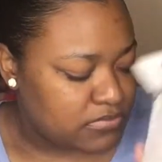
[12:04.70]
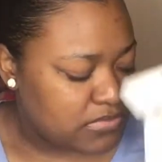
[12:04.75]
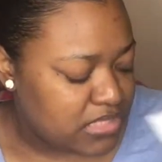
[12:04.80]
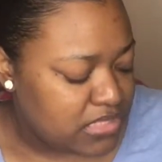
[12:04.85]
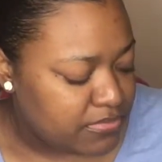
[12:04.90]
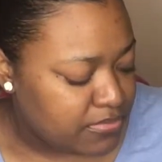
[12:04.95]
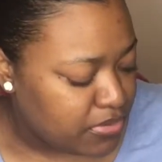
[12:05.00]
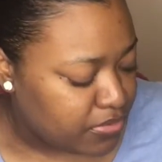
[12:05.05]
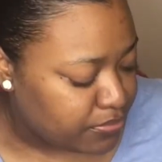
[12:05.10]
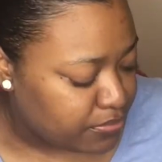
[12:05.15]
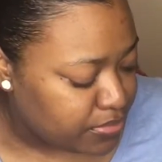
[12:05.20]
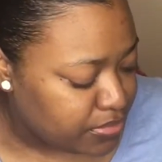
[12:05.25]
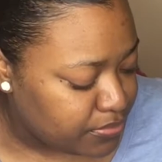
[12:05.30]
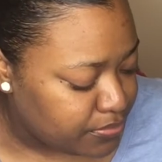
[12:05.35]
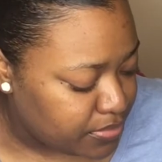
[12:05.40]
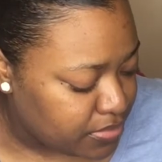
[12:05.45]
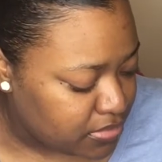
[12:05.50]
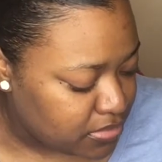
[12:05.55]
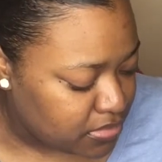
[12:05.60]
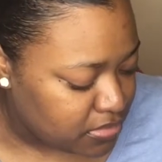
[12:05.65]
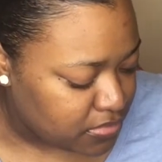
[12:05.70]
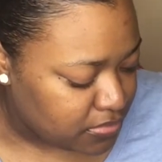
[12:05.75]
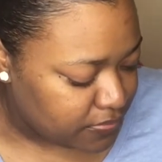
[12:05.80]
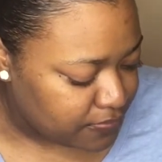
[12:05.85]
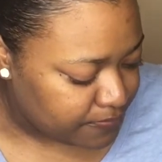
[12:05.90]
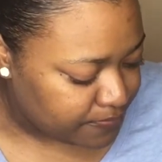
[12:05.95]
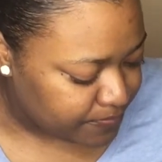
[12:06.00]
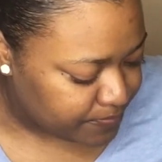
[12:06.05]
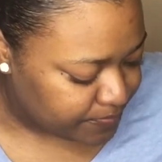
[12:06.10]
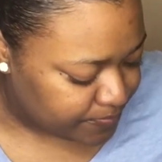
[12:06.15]
It smells really, really good.
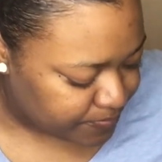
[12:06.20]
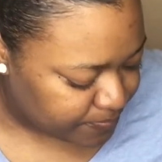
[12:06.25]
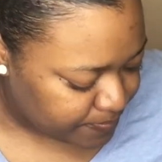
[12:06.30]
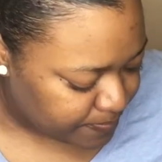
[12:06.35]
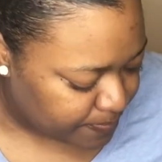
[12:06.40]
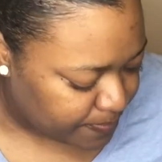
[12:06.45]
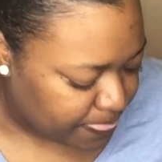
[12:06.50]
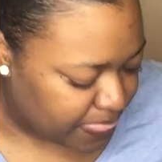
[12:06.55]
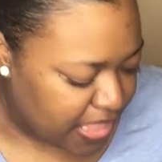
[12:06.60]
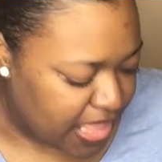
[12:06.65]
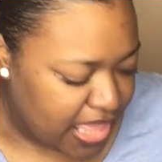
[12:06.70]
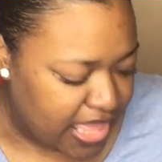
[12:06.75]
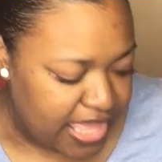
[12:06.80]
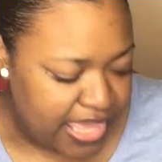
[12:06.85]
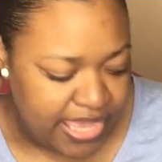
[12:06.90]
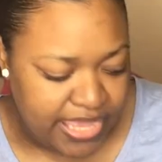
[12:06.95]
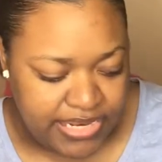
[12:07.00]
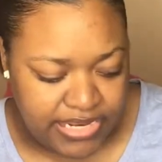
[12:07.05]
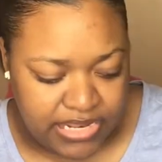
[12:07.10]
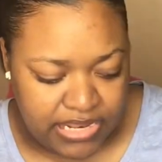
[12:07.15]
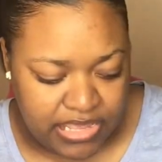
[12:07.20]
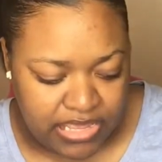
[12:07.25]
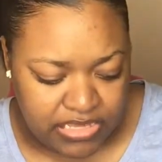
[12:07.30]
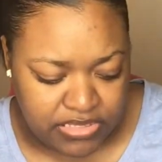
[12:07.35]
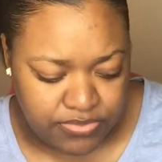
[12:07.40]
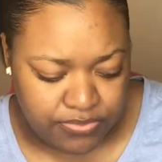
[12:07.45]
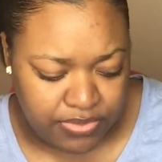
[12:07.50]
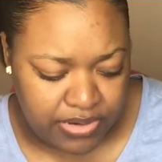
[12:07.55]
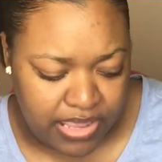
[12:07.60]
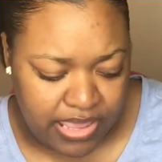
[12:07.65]
And the
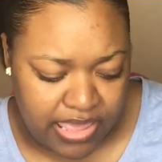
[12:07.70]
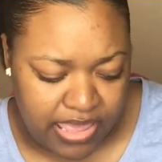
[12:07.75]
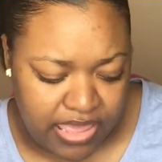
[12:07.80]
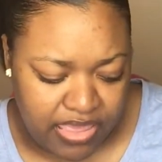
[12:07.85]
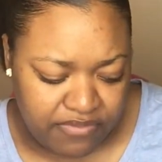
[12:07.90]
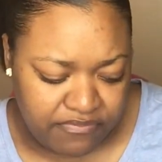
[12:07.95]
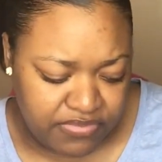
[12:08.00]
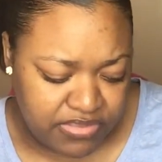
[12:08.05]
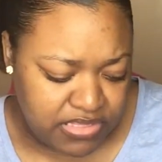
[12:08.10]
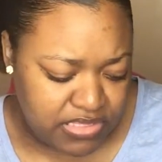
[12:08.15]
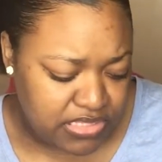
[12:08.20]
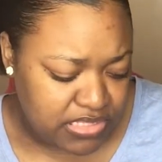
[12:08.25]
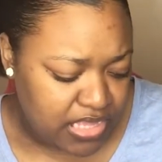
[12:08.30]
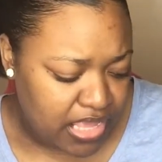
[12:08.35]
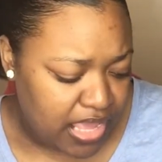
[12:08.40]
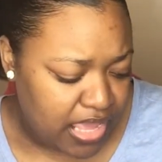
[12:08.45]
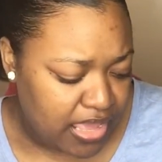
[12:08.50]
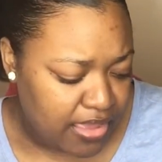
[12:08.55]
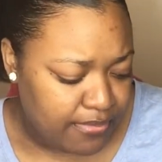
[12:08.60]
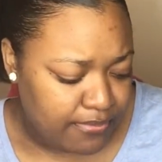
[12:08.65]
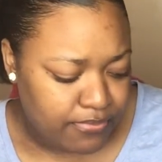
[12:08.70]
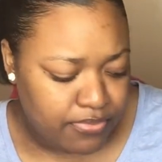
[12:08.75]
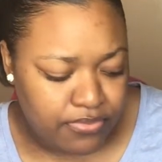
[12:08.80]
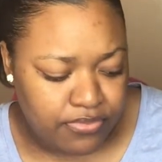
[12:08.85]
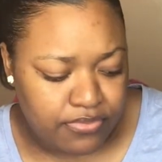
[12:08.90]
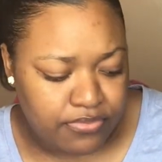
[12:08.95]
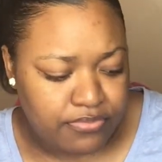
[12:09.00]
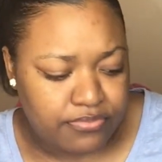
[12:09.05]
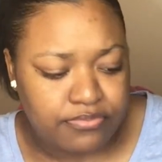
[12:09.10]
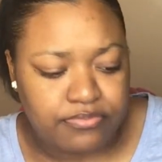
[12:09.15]
last one I have is
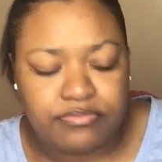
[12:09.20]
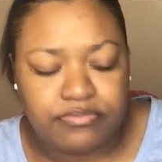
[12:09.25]
amber.